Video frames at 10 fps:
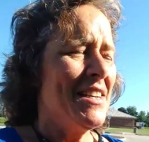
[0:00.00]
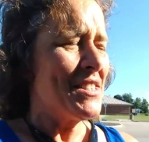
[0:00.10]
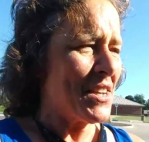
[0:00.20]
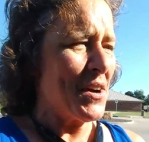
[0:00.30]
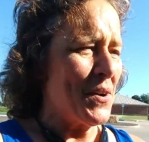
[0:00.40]

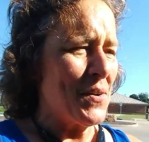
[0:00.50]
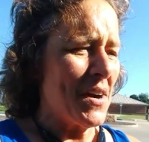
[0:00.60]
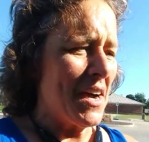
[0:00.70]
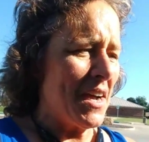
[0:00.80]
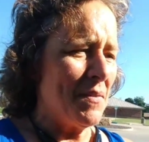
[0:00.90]
So
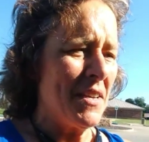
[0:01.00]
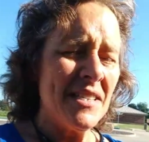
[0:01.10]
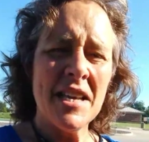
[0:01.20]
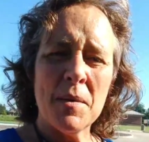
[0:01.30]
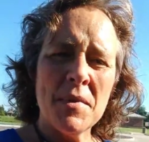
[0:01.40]
um,
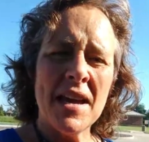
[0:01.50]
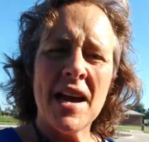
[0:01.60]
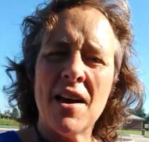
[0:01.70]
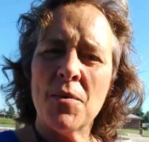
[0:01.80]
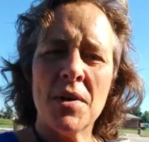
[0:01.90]
he's helped me
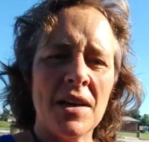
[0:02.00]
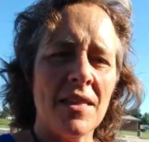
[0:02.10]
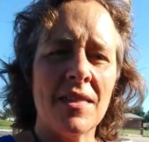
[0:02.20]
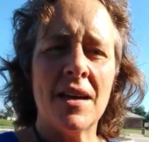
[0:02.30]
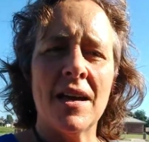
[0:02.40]
out with
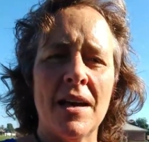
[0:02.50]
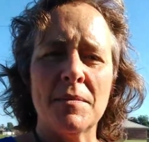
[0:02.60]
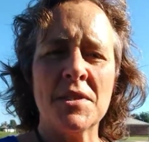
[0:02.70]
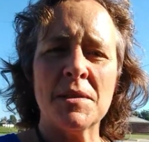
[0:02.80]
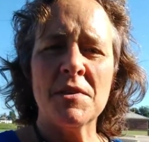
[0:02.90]

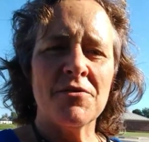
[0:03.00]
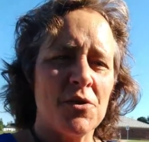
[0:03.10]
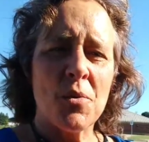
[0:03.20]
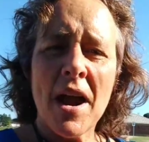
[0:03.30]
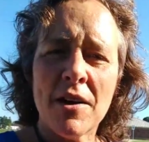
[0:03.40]
um, some
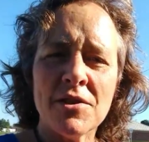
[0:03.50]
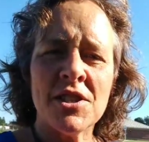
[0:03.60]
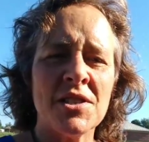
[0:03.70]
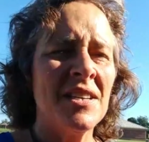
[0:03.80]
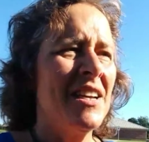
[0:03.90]
different
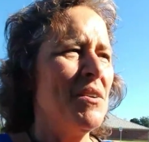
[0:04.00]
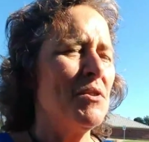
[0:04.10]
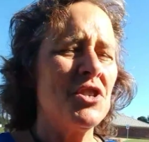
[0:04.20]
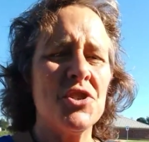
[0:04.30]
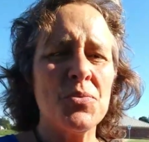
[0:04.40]
routes,
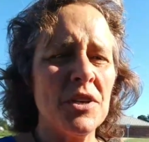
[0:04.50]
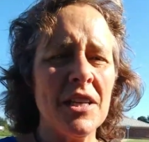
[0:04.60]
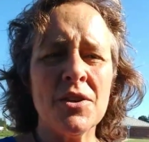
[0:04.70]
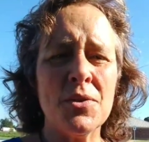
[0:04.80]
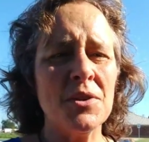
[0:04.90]
which is
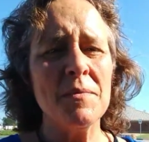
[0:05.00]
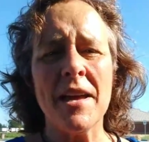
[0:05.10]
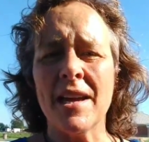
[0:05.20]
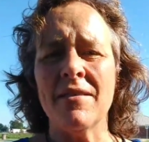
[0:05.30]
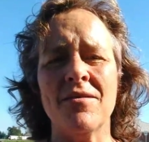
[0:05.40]
really cool,
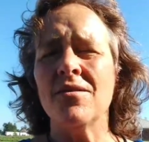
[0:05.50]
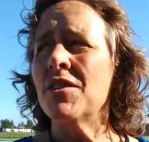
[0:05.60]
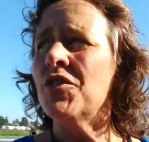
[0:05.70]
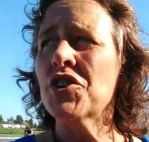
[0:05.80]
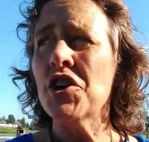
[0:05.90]
man,
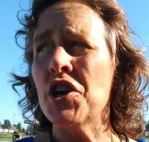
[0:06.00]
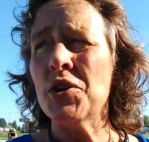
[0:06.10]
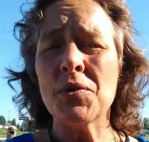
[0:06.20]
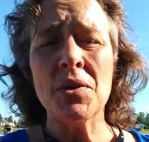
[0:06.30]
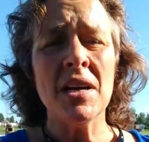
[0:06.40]
if, if you're
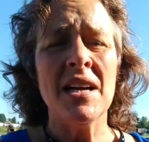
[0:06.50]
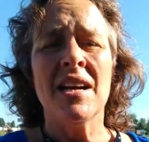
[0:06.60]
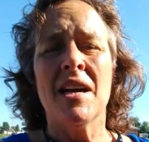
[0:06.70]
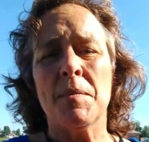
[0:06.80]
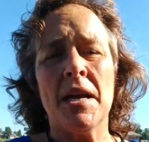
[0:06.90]
new.
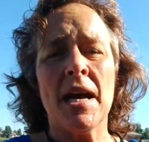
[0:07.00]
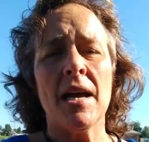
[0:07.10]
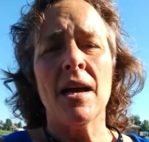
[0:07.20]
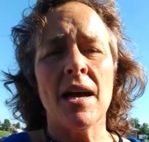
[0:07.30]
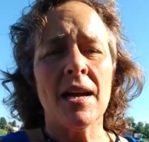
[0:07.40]
I mean,
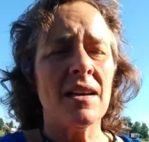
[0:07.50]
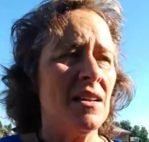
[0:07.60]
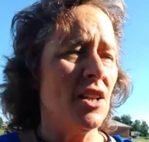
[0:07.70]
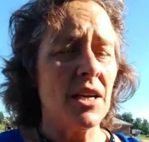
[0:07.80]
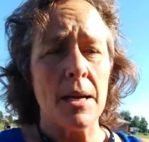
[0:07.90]
I, I
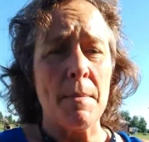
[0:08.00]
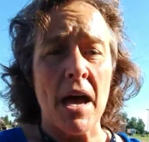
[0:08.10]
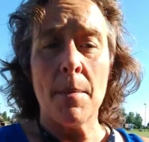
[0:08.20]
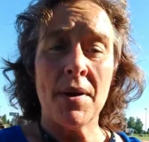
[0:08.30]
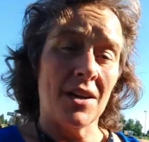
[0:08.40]
can look at a
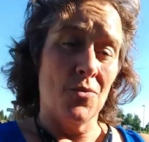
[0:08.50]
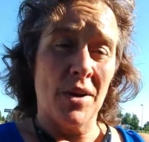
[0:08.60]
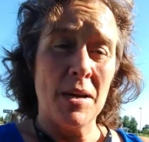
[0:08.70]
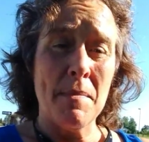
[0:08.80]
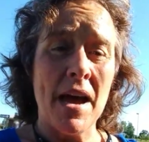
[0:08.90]
map, I can
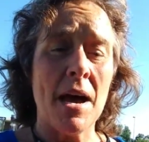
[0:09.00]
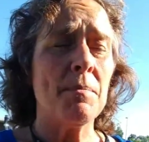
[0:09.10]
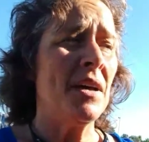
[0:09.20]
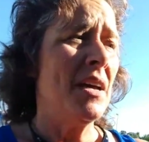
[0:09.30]
read a map,